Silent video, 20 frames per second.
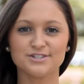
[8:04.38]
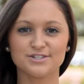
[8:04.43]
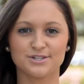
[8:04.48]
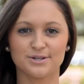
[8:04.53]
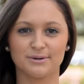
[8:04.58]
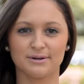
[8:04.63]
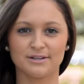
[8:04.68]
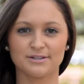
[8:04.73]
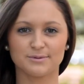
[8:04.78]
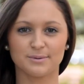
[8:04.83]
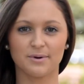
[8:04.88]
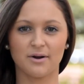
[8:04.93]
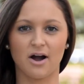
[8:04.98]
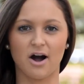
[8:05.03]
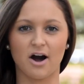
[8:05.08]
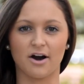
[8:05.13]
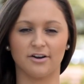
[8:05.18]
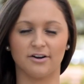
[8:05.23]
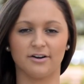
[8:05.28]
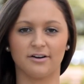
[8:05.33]
students were
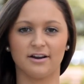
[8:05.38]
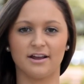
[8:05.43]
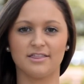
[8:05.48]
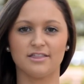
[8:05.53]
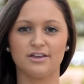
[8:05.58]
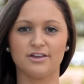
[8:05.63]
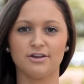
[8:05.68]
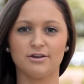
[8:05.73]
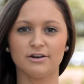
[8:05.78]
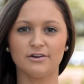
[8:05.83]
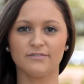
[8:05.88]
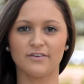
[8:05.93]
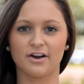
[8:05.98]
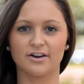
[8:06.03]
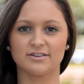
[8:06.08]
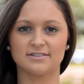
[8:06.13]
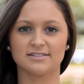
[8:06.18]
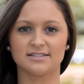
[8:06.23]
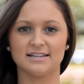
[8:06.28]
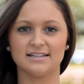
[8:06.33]
honored in the
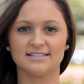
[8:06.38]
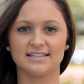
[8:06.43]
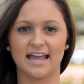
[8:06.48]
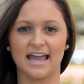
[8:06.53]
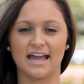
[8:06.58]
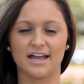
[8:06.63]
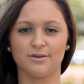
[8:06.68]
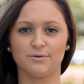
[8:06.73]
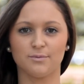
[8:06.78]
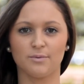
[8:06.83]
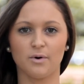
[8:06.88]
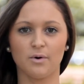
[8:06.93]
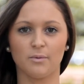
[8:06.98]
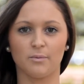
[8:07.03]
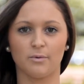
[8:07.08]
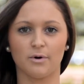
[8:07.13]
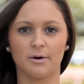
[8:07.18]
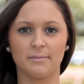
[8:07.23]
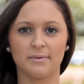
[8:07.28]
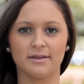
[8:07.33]
university's annual
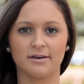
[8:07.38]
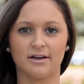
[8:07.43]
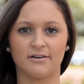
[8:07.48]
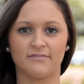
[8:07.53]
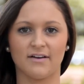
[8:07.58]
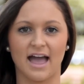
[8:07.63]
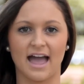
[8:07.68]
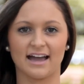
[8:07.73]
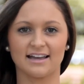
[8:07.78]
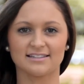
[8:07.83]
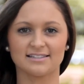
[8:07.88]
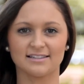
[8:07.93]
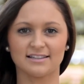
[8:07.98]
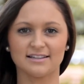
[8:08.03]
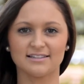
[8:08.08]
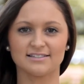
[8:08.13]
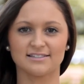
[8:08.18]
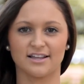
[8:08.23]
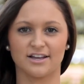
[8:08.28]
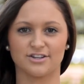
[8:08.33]
Women of
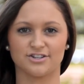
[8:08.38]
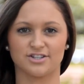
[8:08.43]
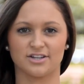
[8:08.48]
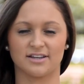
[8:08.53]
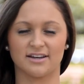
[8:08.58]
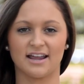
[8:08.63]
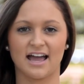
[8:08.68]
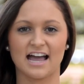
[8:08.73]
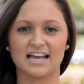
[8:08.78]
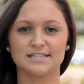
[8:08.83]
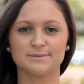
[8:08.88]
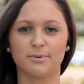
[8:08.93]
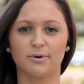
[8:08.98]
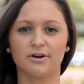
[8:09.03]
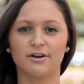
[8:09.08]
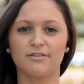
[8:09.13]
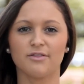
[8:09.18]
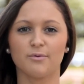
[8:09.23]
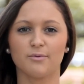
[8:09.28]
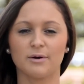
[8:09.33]
Excellence Luncheon as part
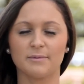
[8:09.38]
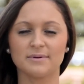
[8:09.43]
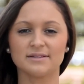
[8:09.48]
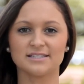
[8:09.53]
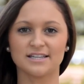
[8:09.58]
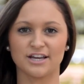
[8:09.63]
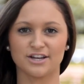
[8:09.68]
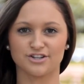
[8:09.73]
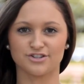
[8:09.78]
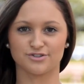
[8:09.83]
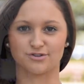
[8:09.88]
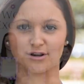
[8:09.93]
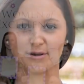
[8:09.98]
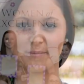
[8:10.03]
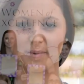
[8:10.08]
of the Women's History